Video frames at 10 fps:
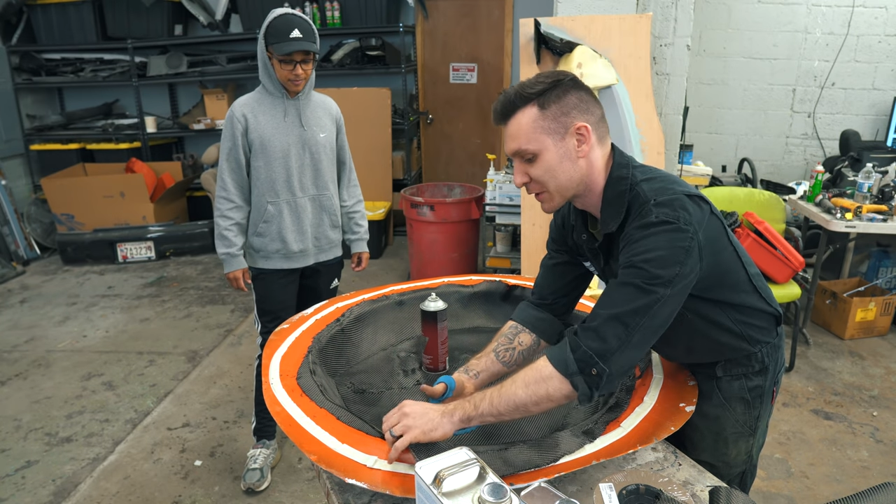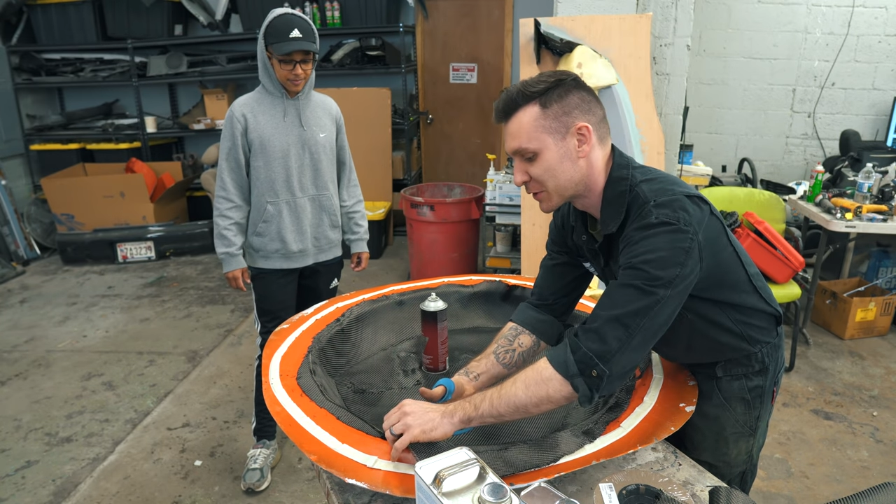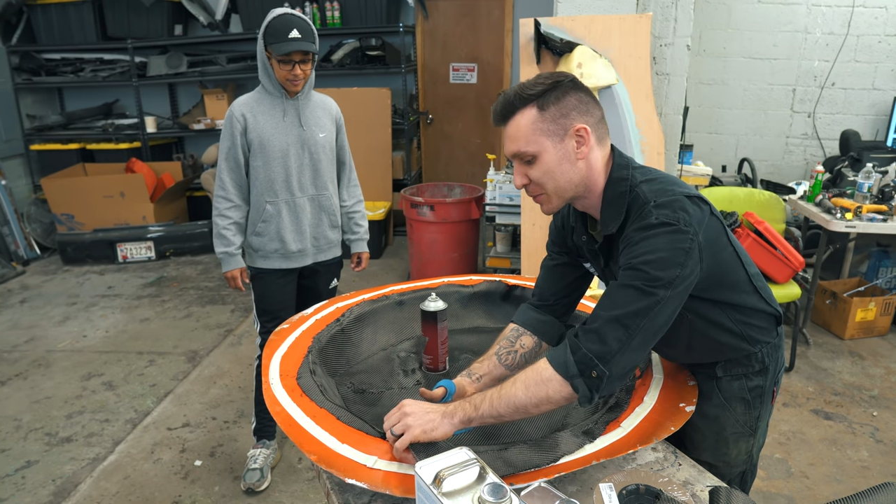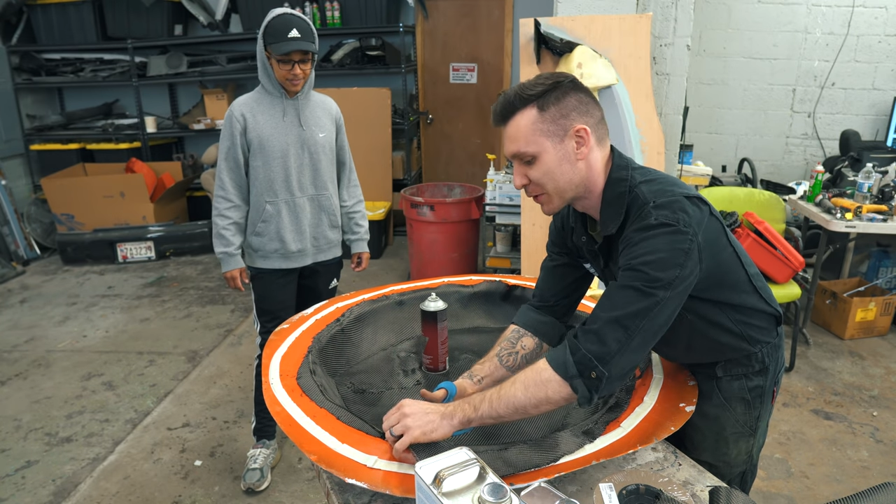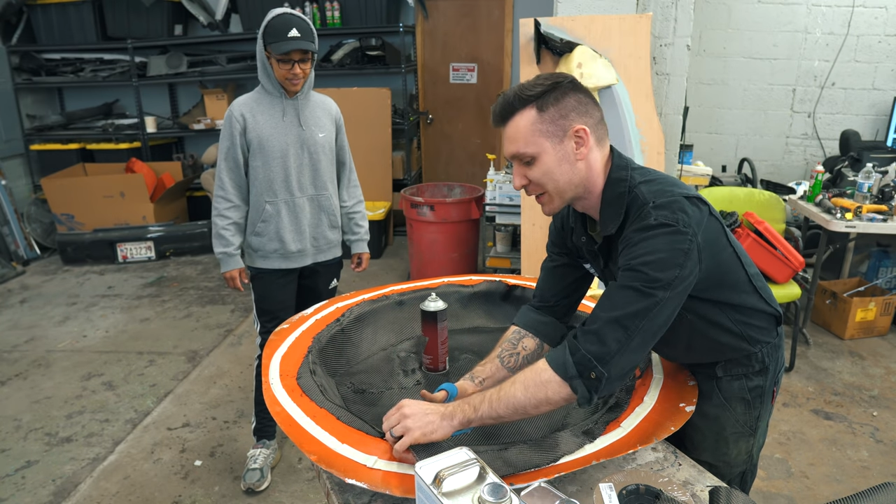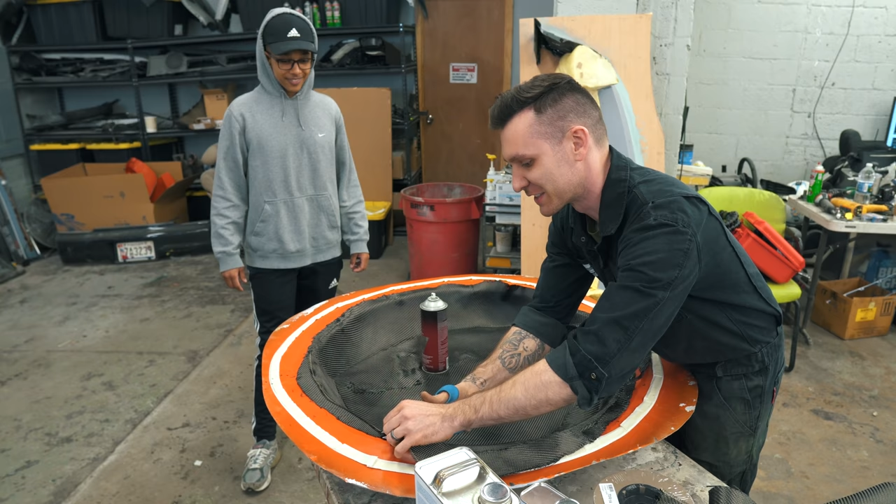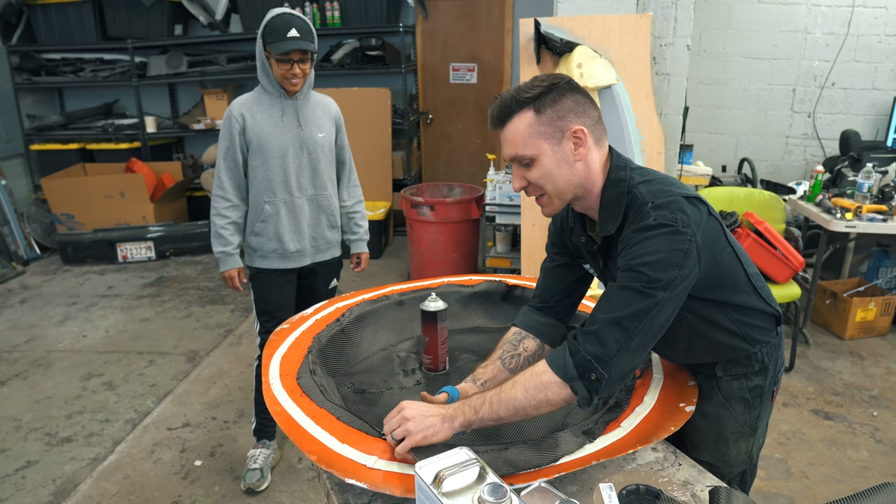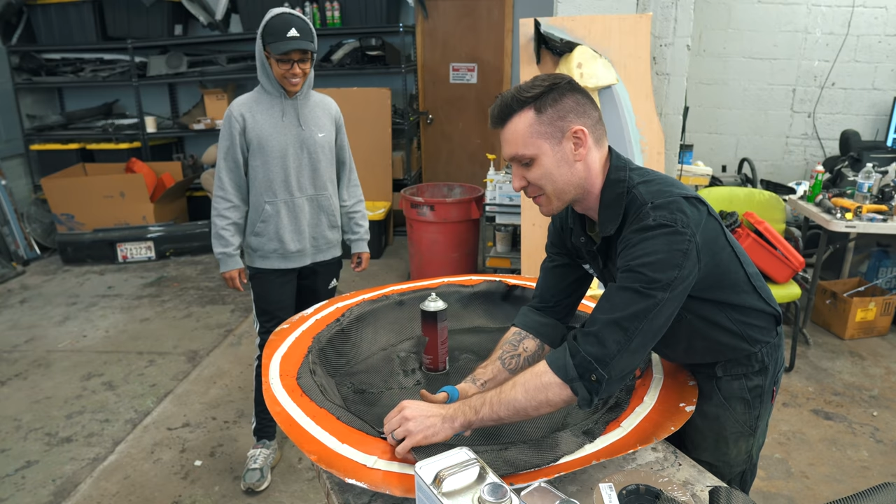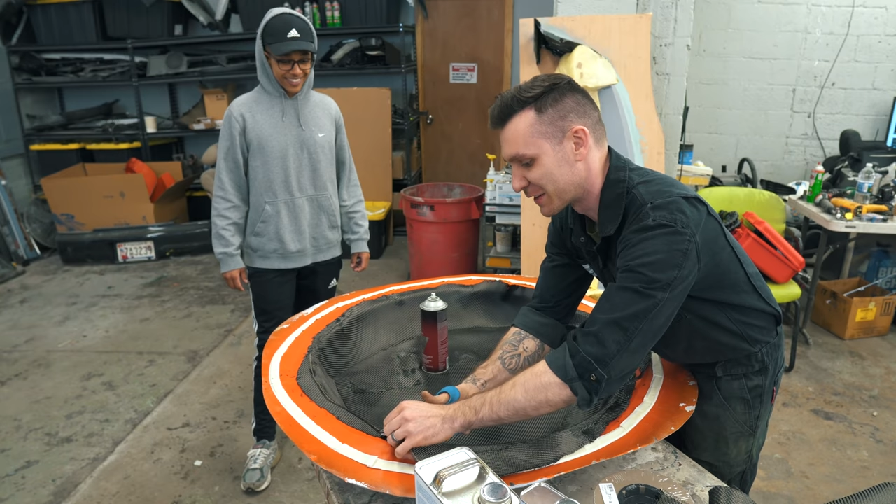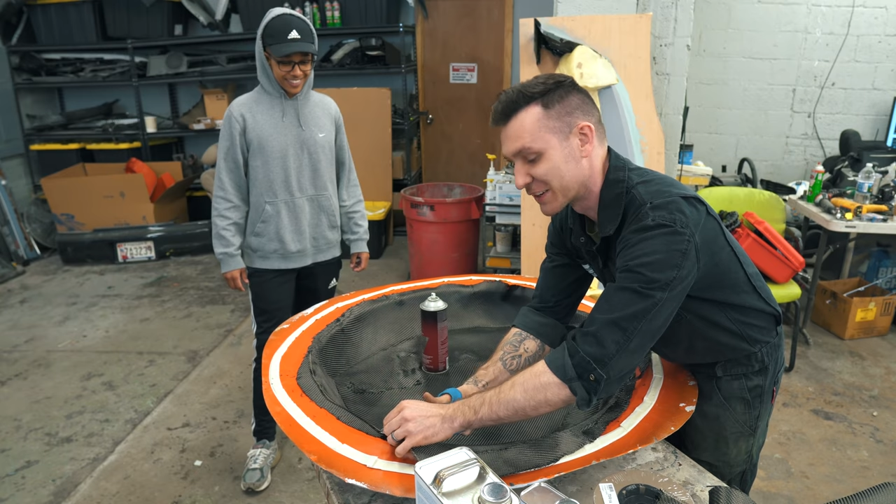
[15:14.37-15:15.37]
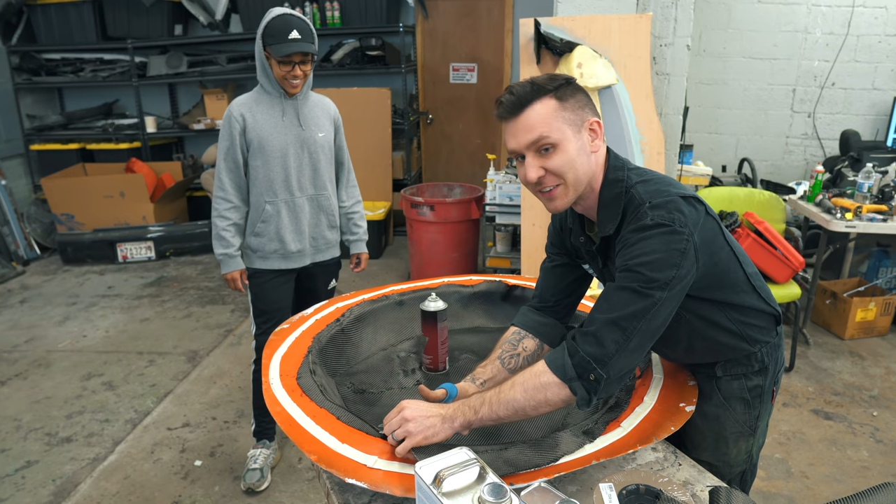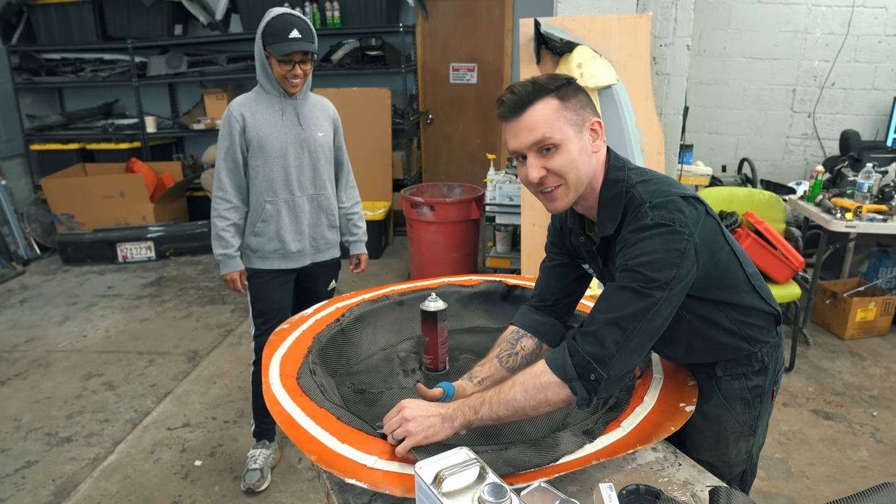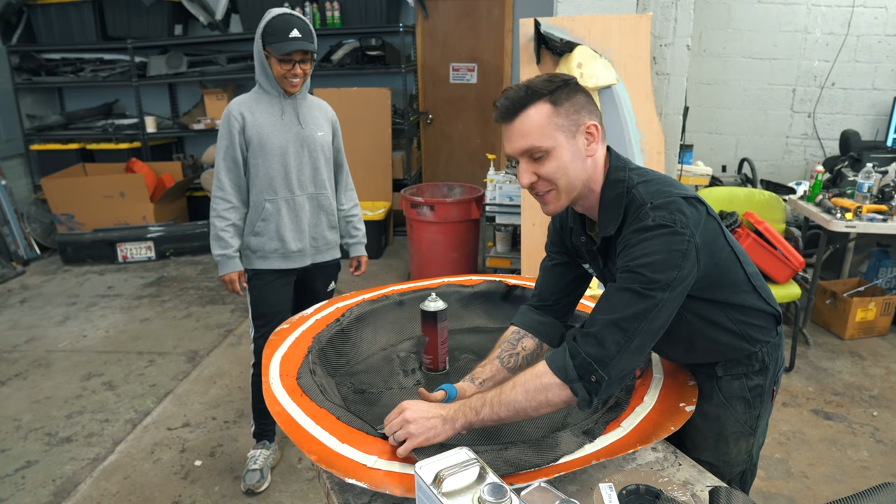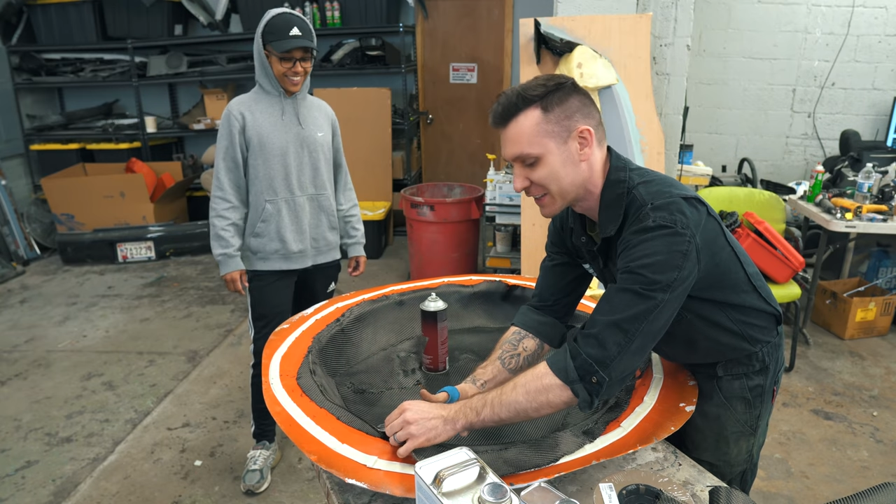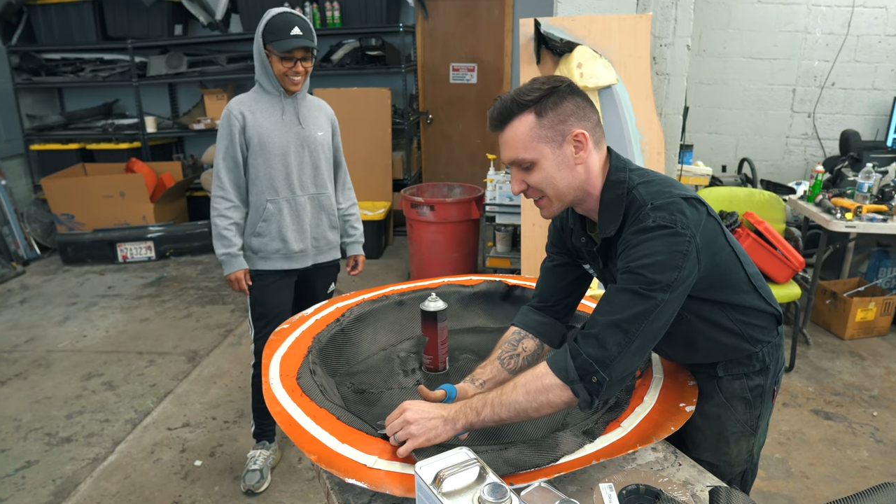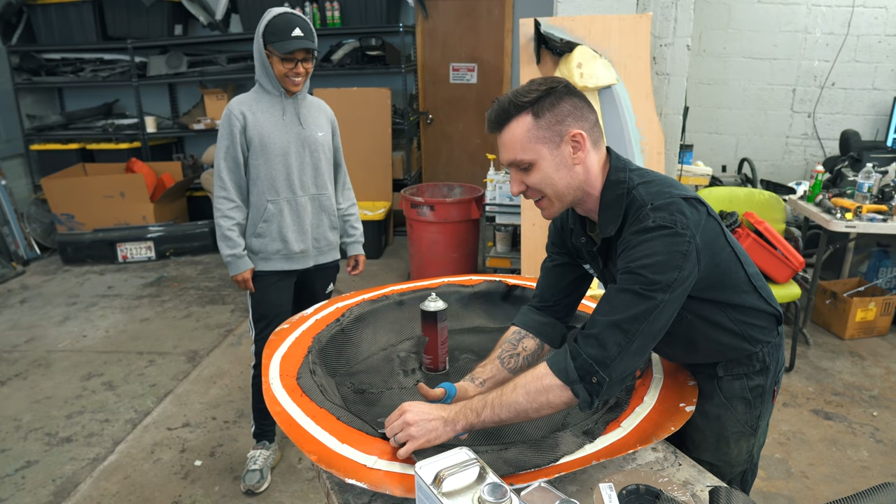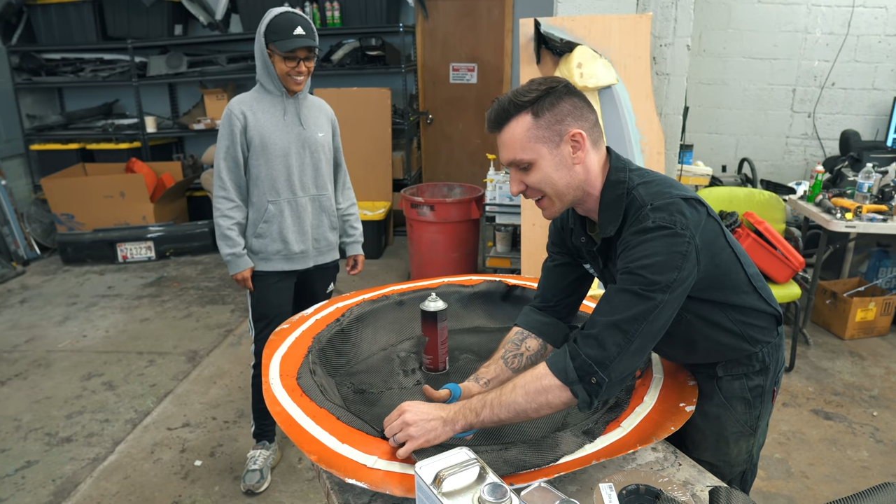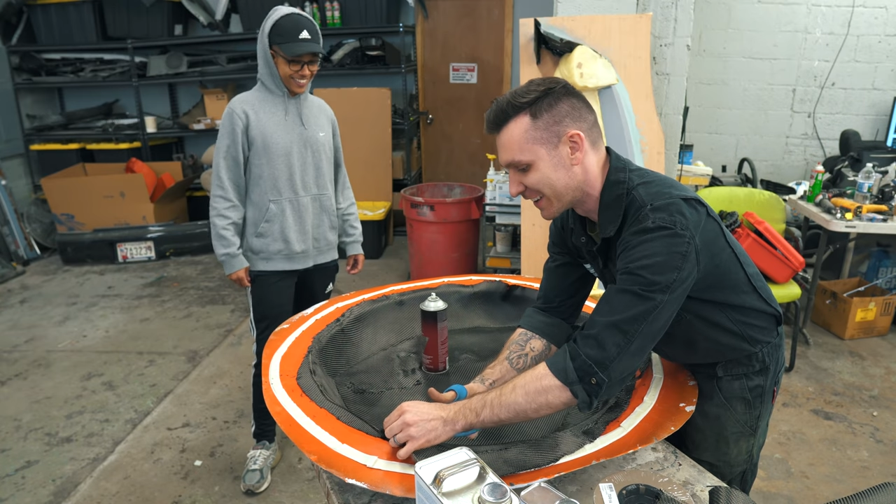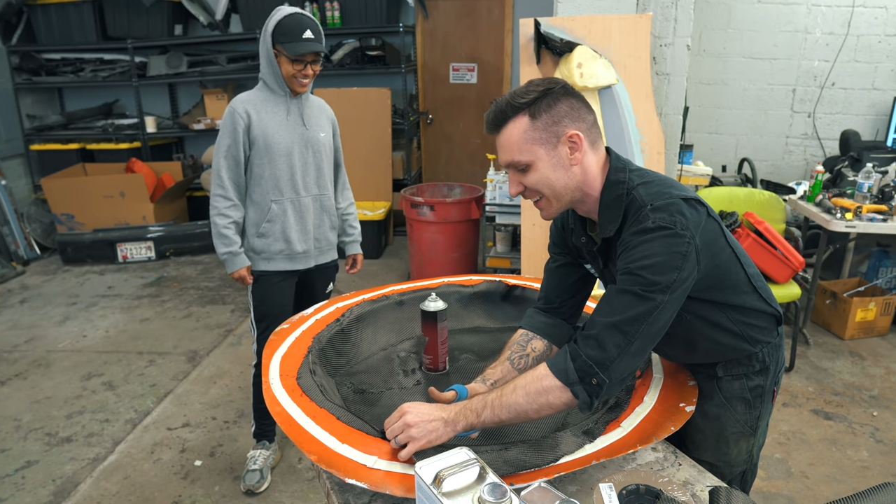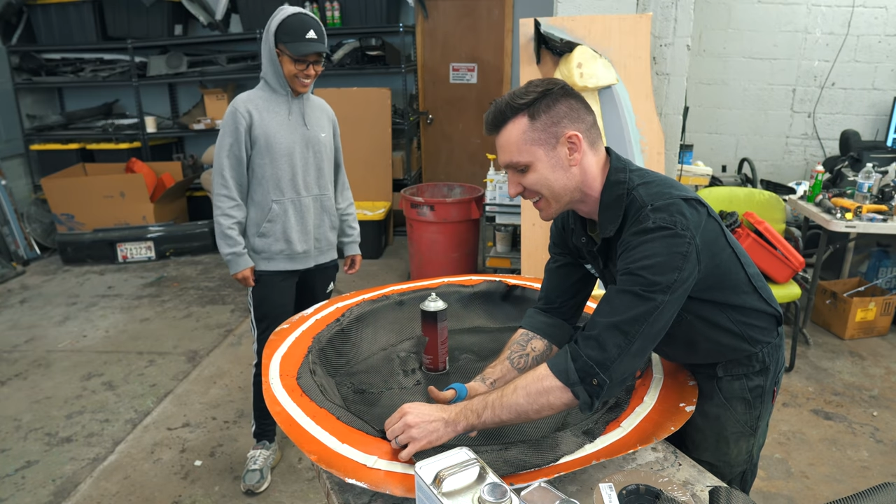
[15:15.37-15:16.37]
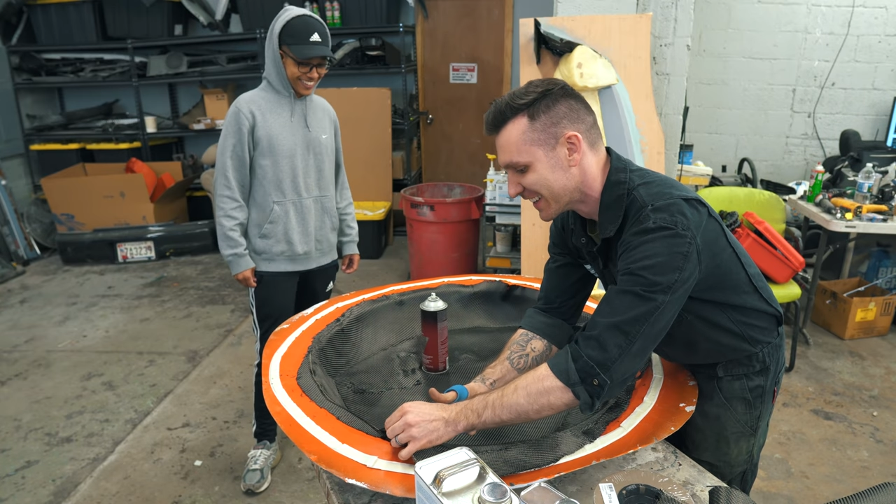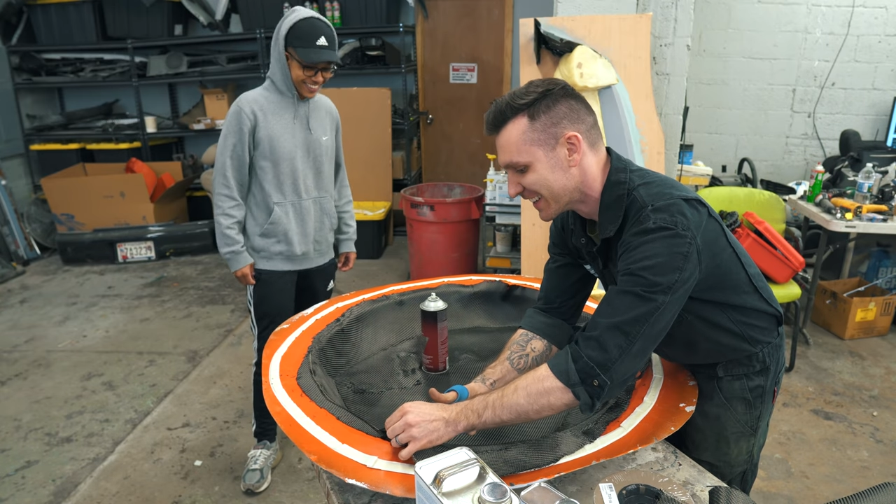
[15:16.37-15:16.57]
Kid Dupree has commented on this video now.